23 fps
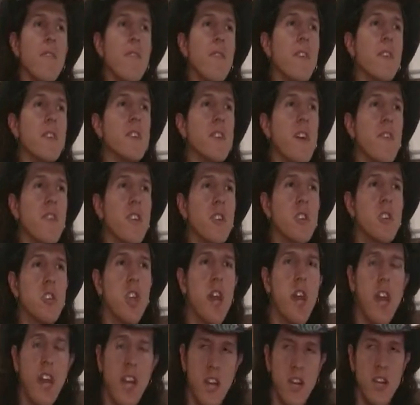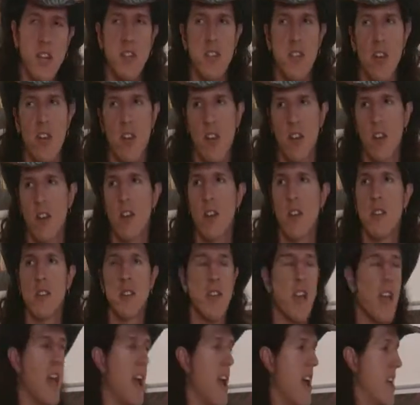philosophical change
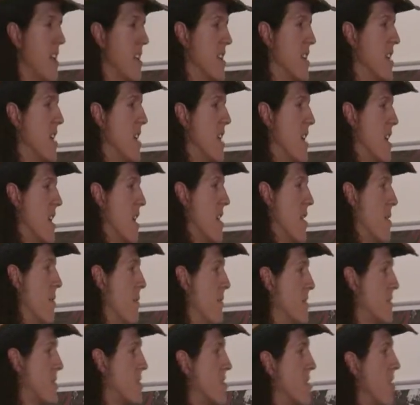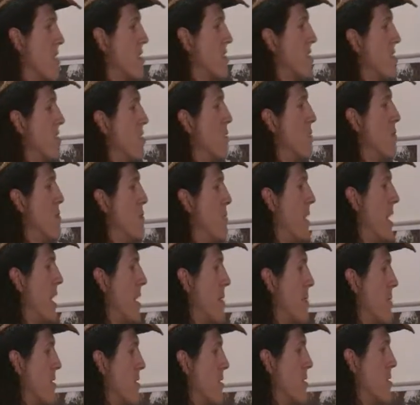occurs and starts to
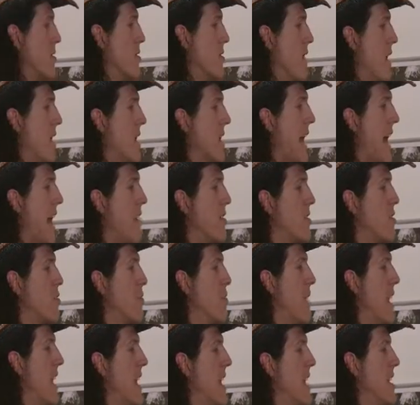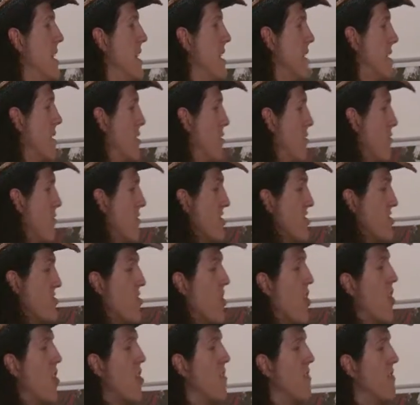be able to allow humanity to
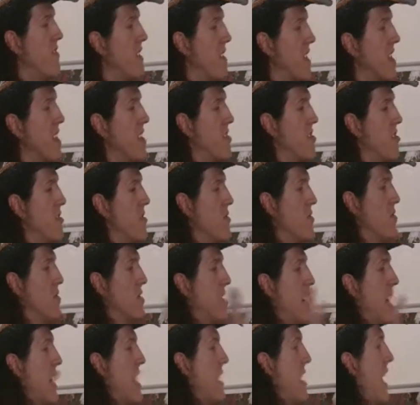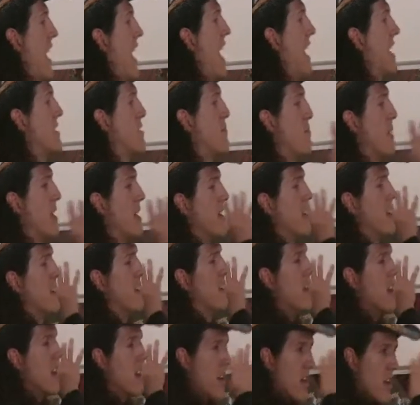resolve the issues that it has
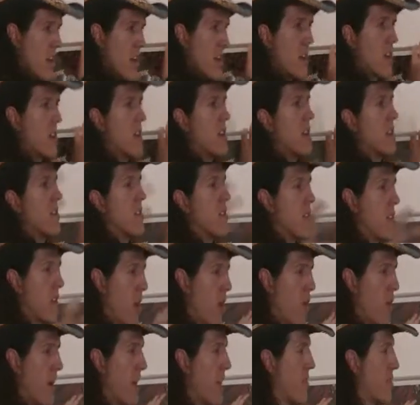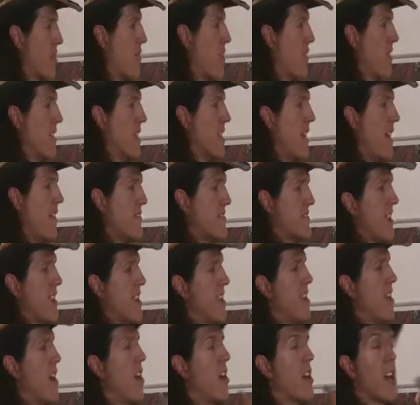been going through on the left
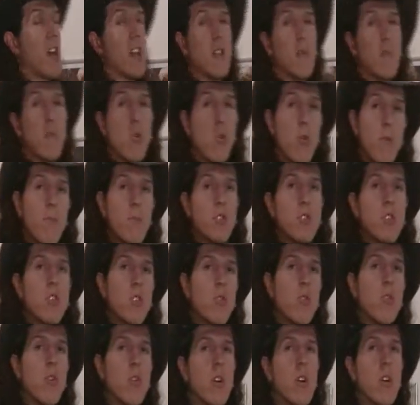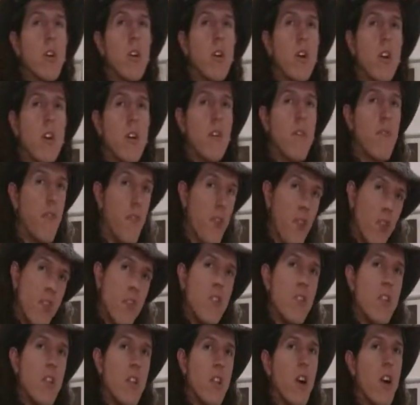side of the arc in the more mature,
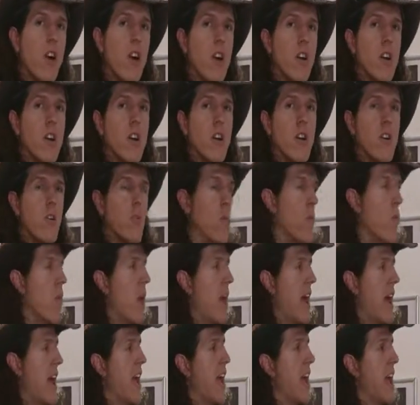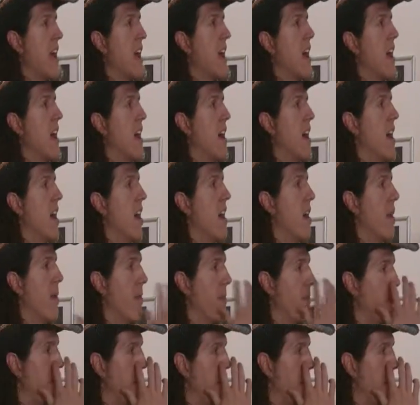further along way on